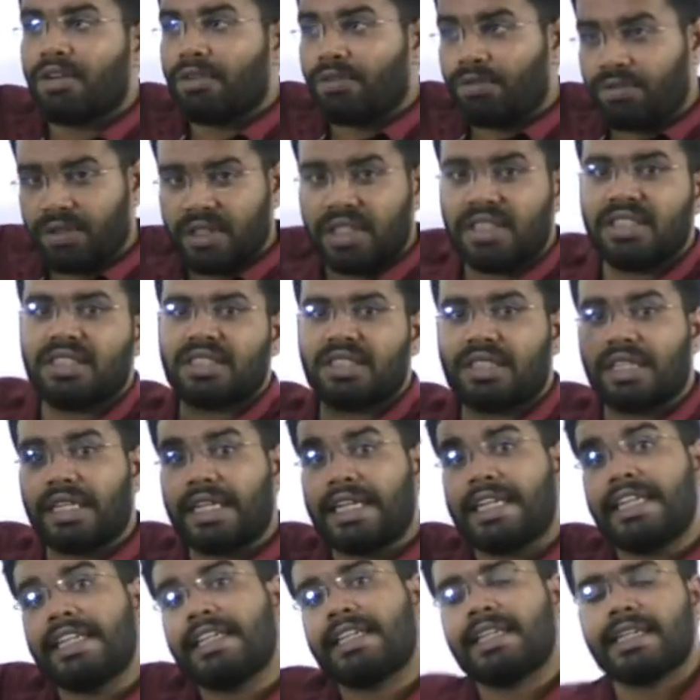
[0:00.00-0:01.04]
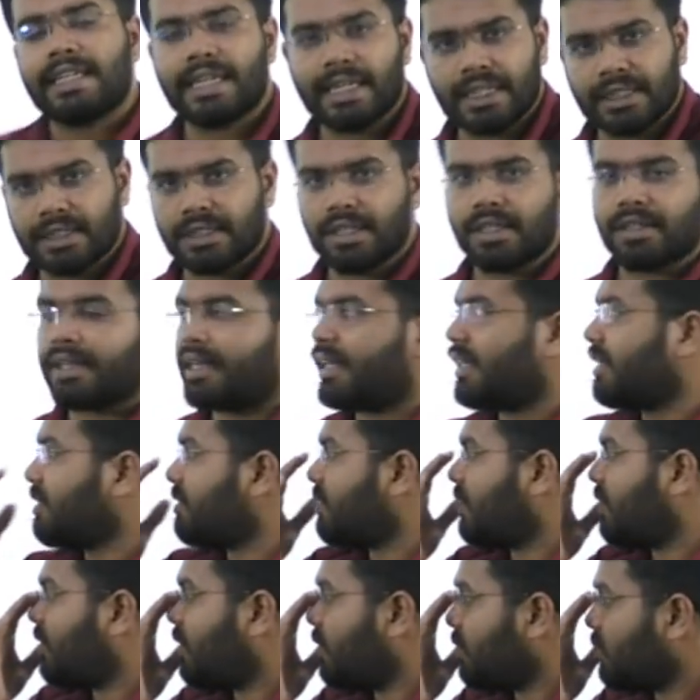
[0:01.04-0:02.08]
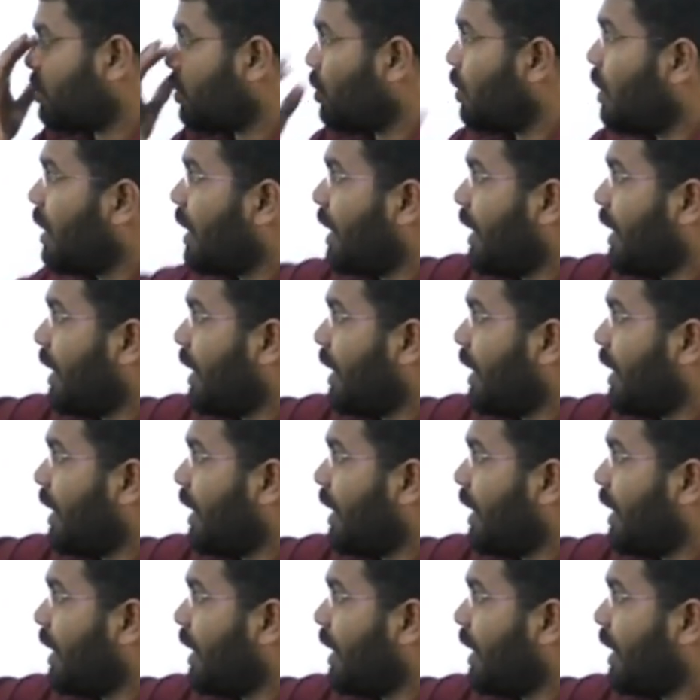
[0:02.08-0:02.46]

first international trading center. So